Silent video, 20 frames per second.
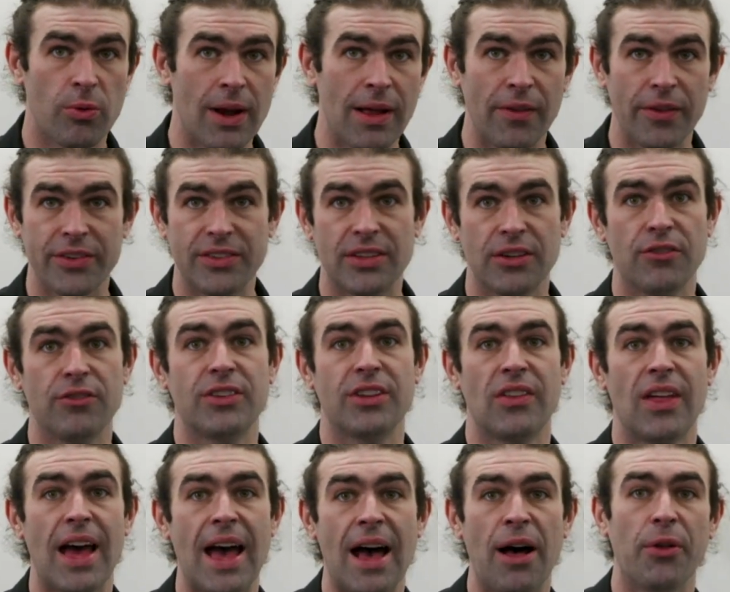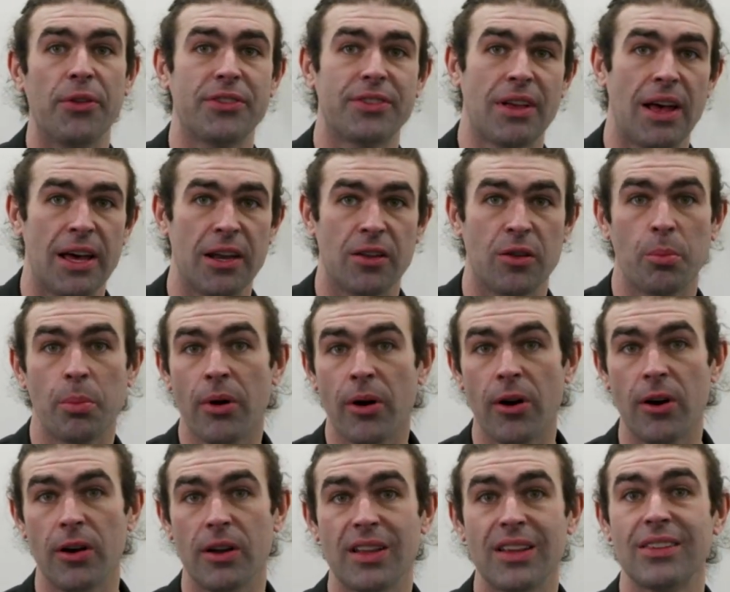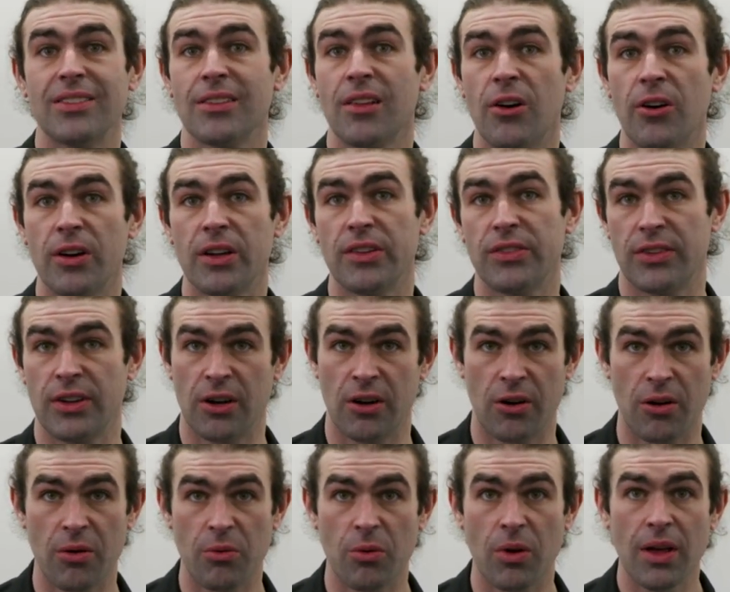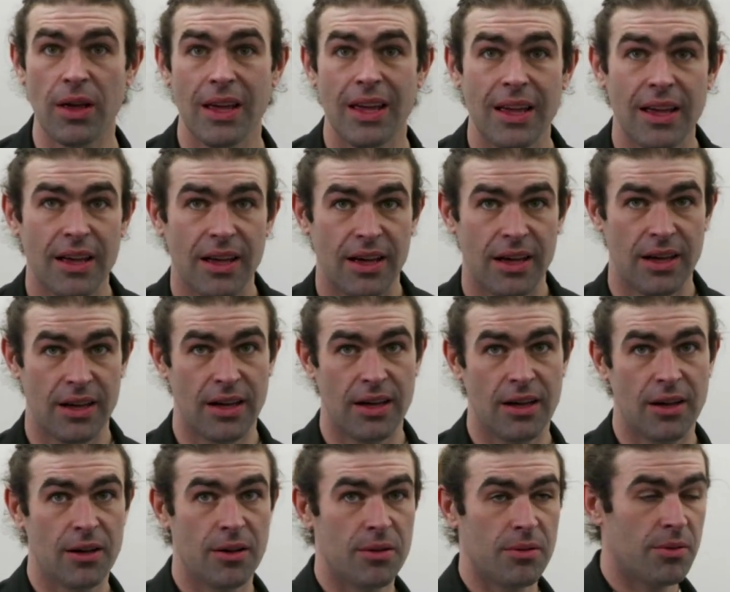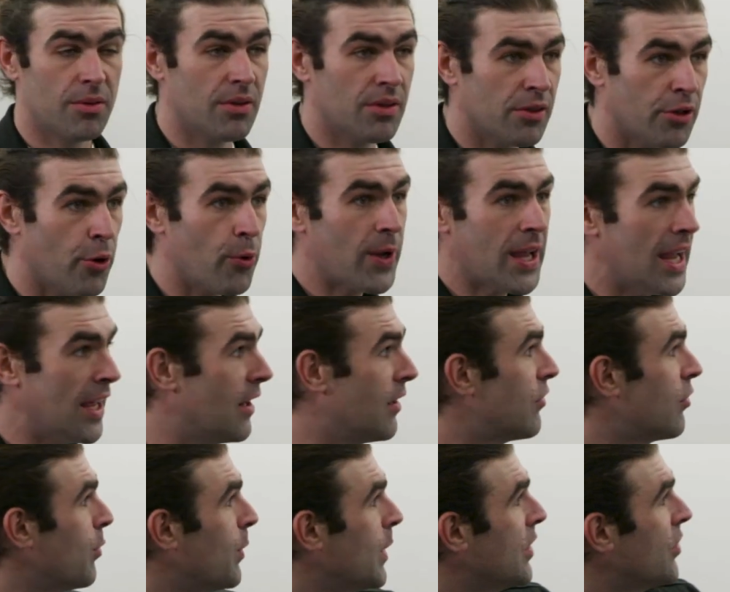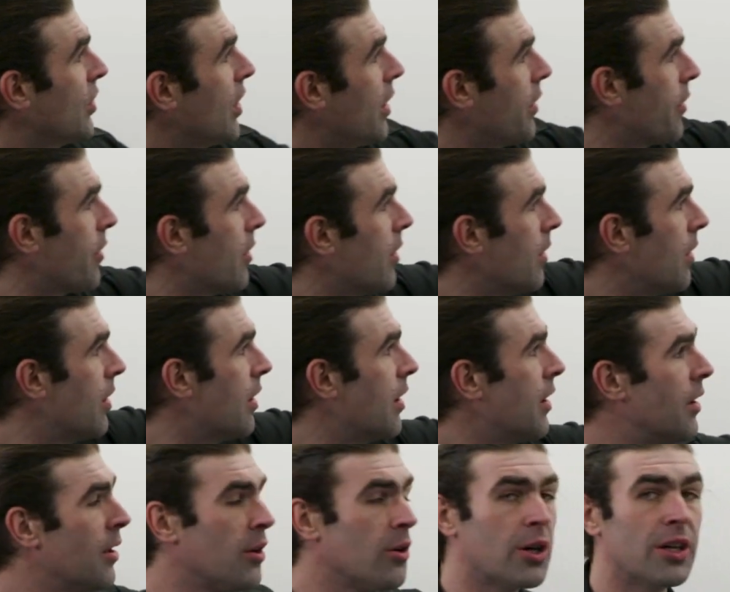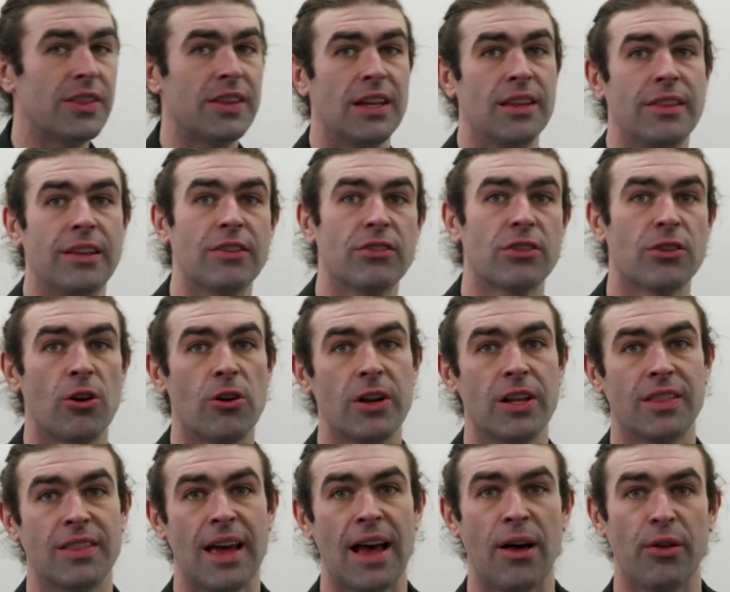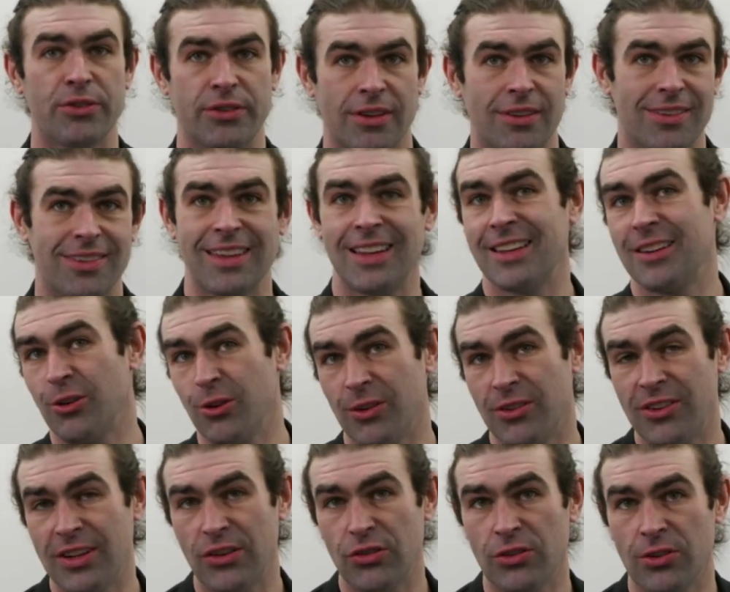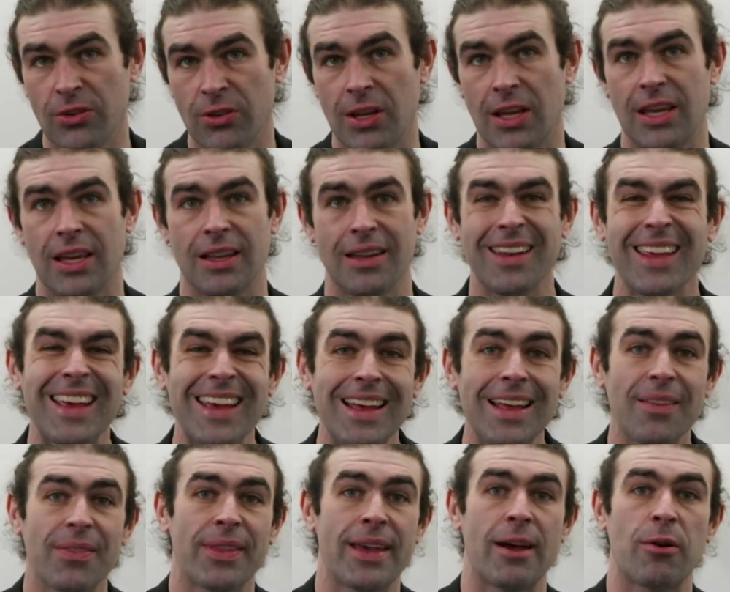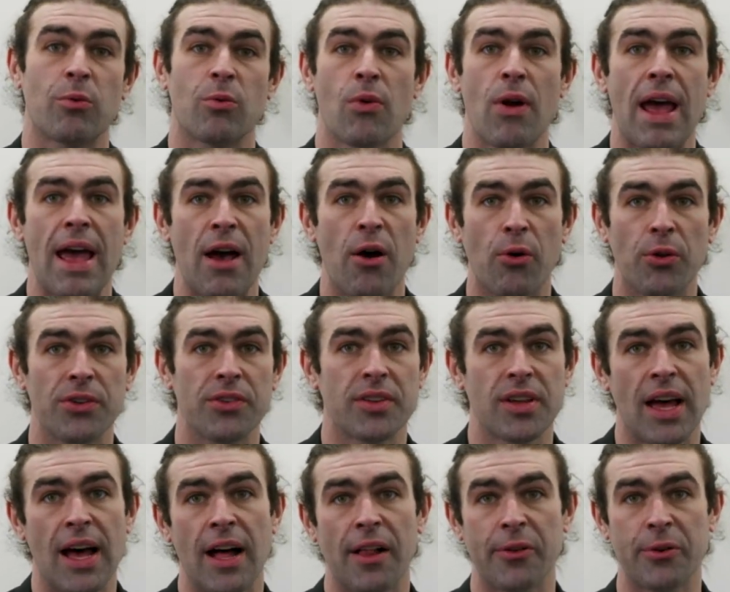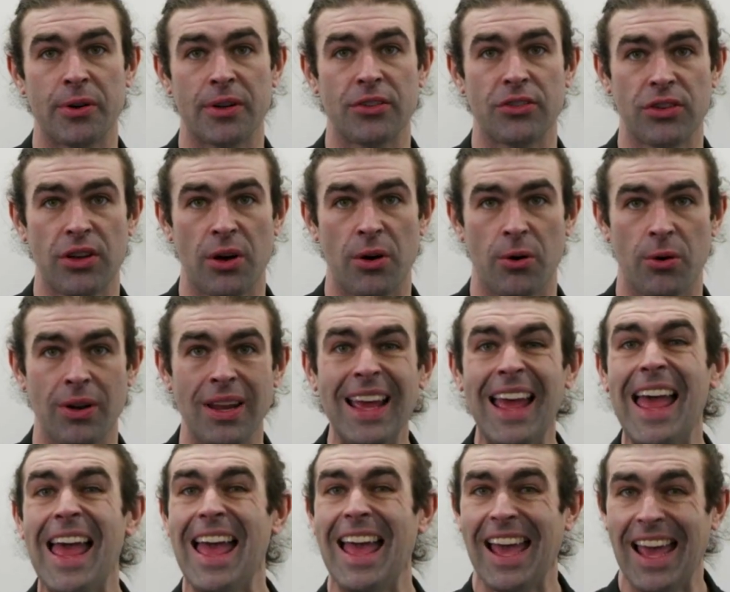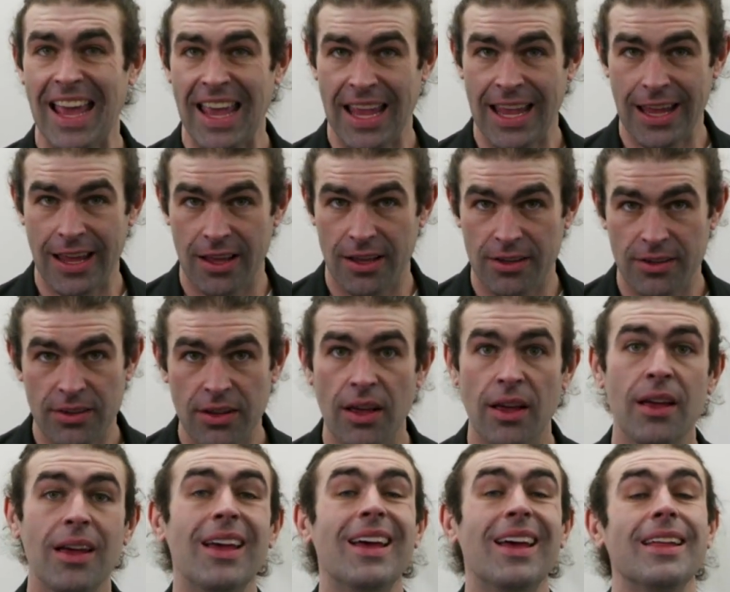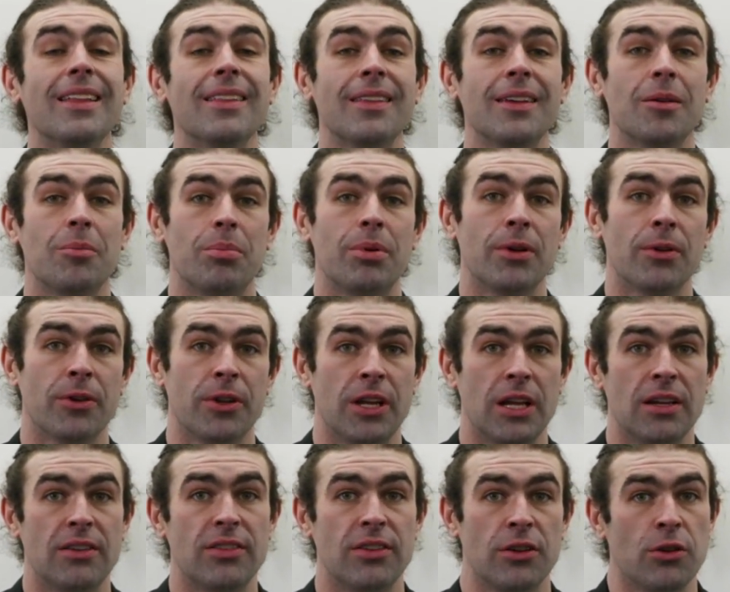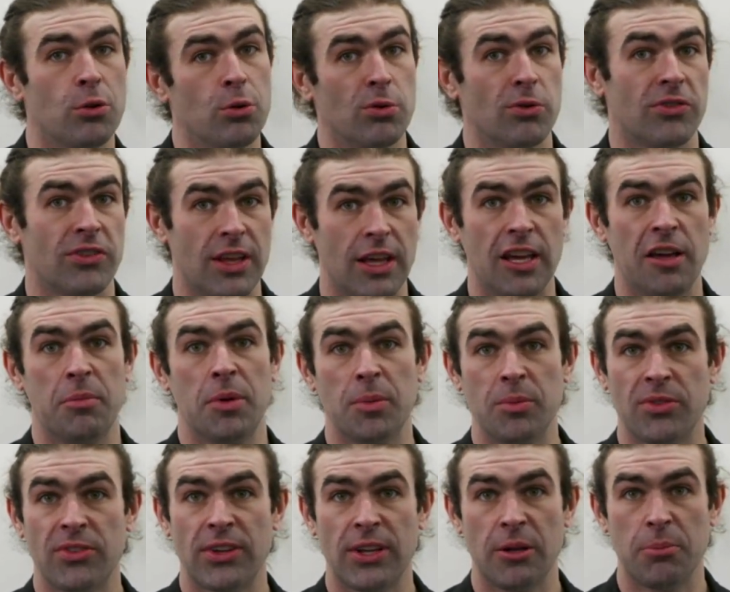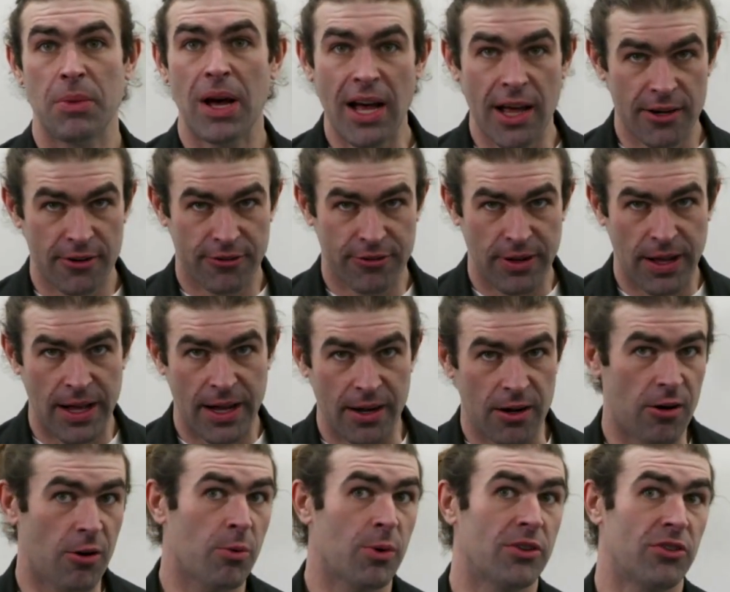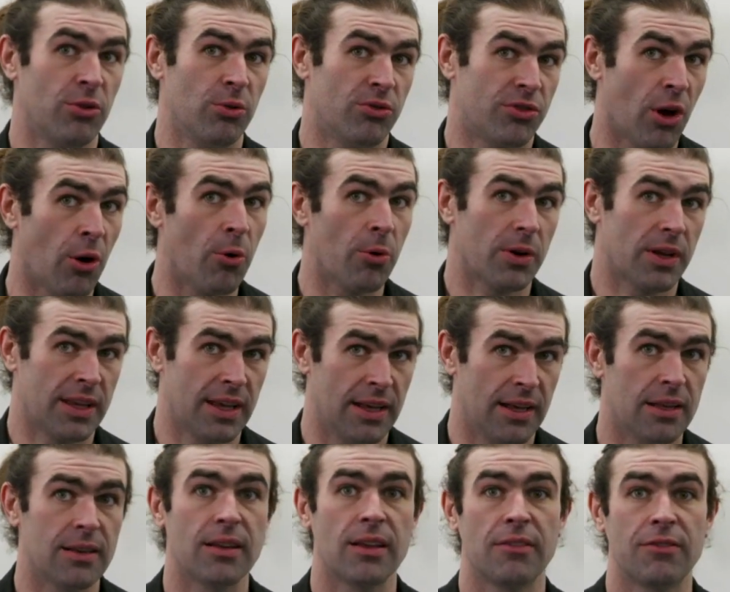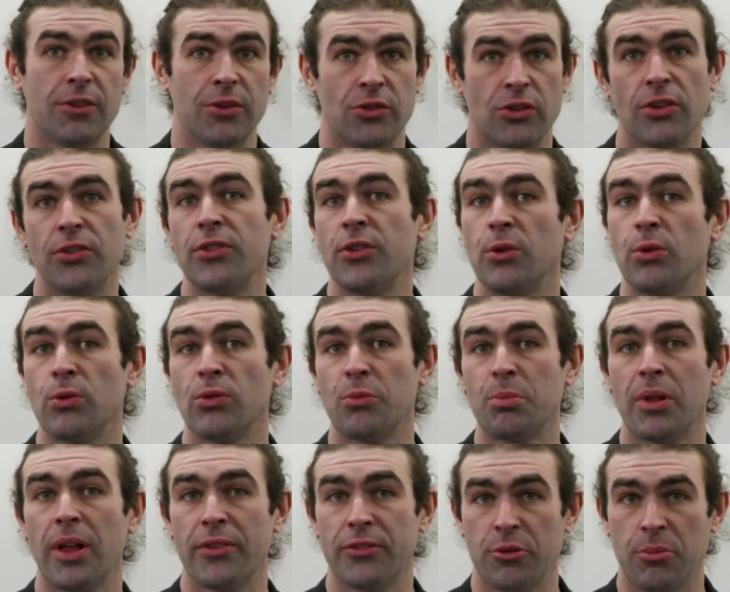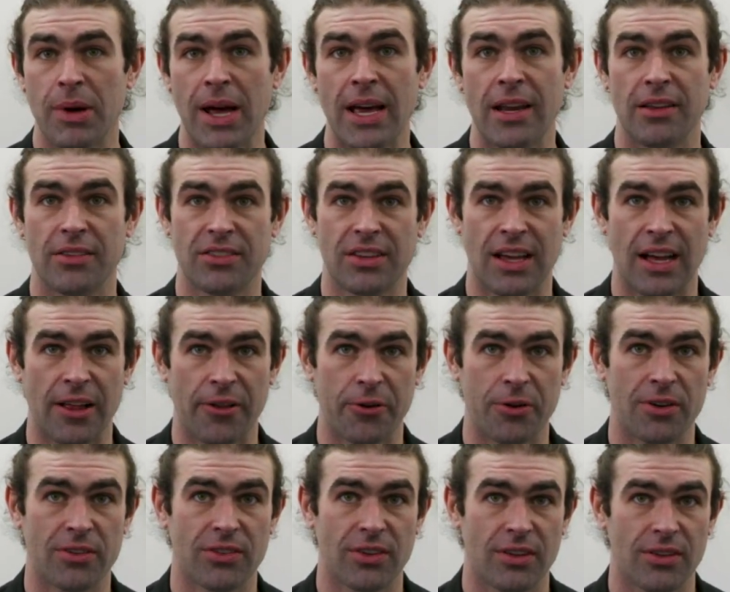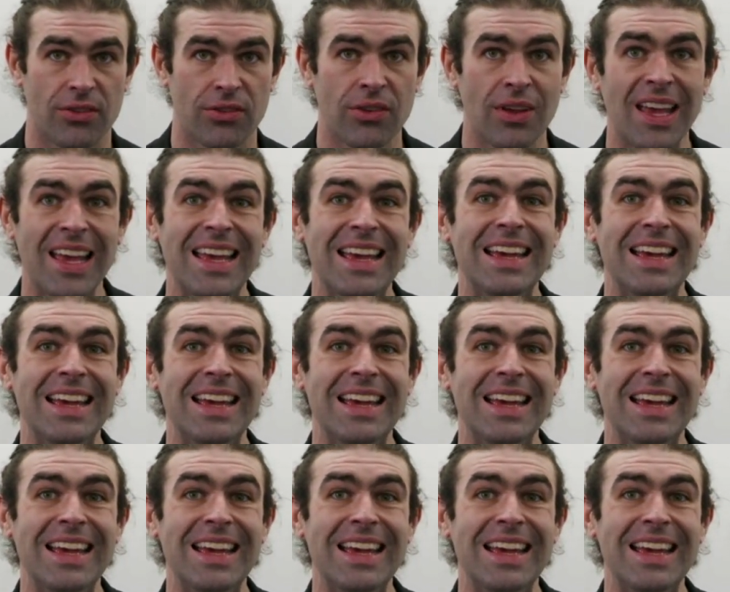relative to the outside of the part as long as they're uh, located to each other within this 30 thousandths. And you additionally get that round tolerance zone and the ability to use the MMC modifier, which you don't get if you just used plus or minus tolerances.